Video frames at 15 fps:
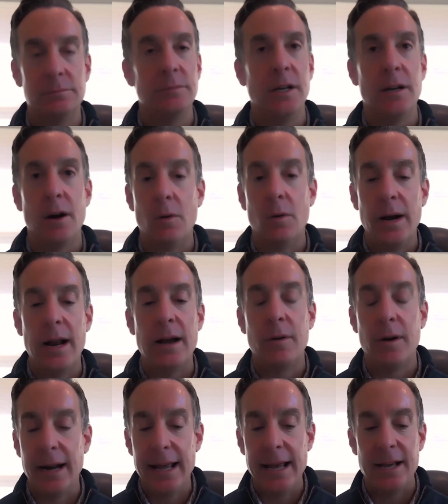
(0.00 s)
you know
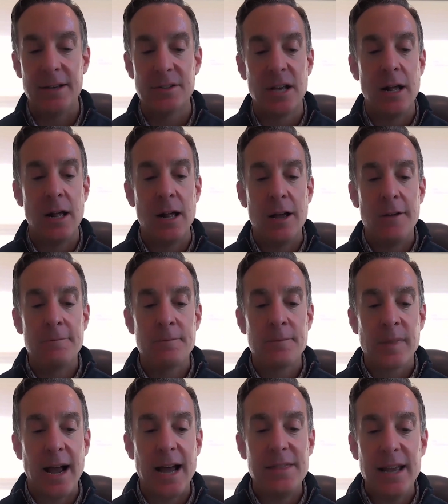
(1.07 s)
whatever it is,
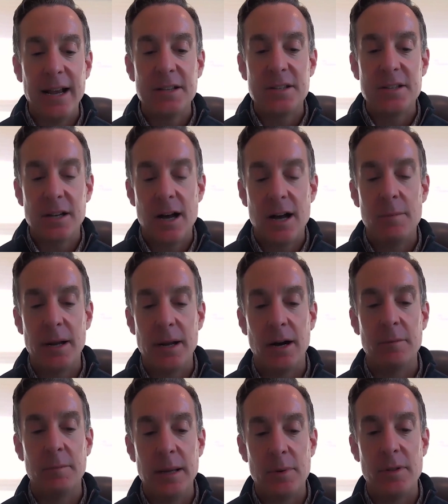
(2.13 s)
I think it's incumbent
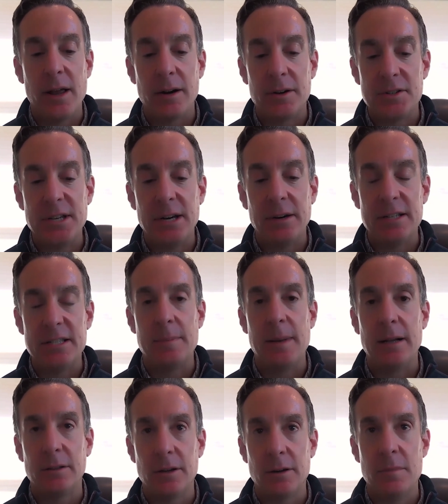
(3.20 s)
on people that are serious
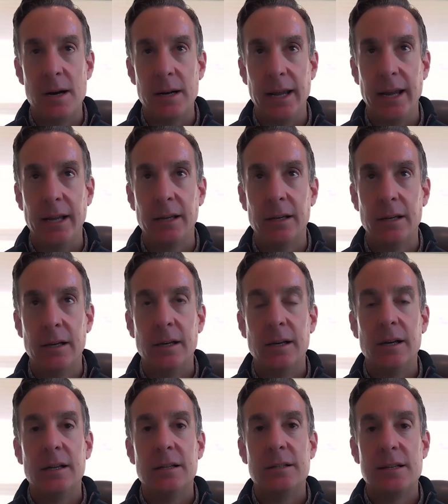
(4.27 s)
about their money
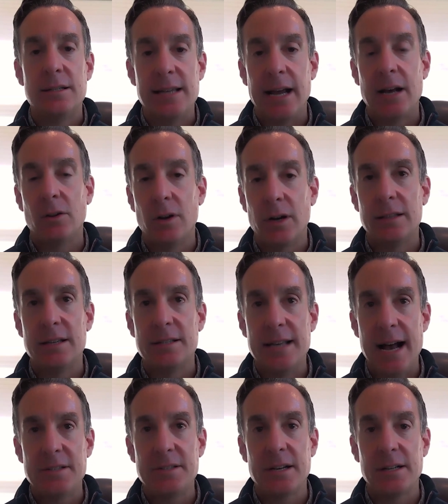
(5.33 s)
to take a look at this
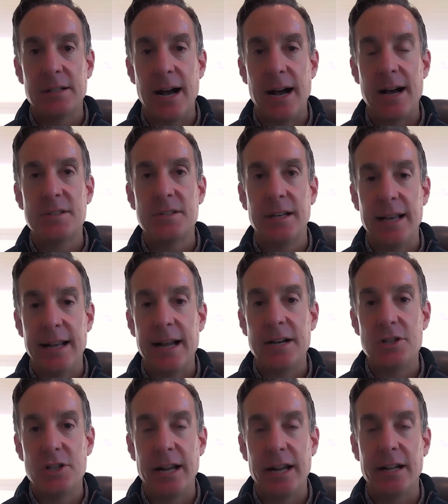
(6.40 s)
asset class and get
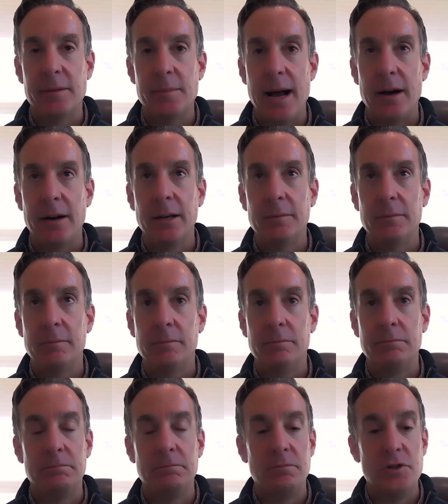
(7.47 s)
educated about it
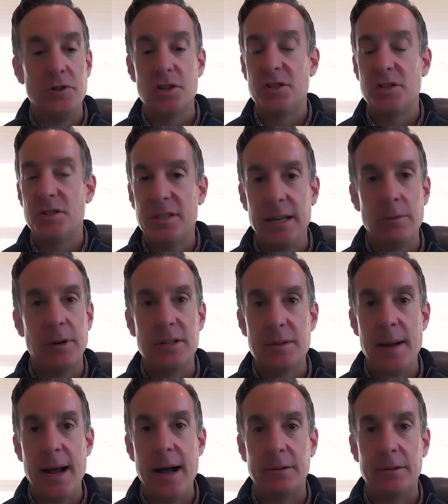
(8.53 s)
just to see what it's
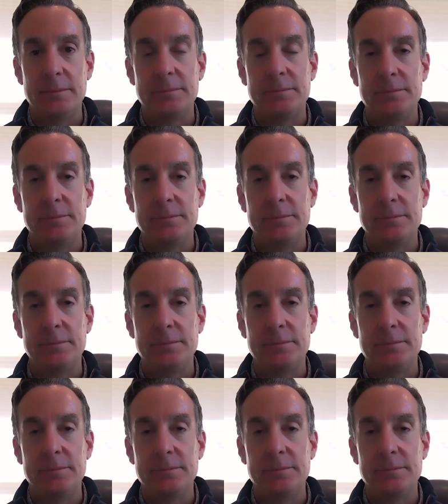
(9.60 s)
about.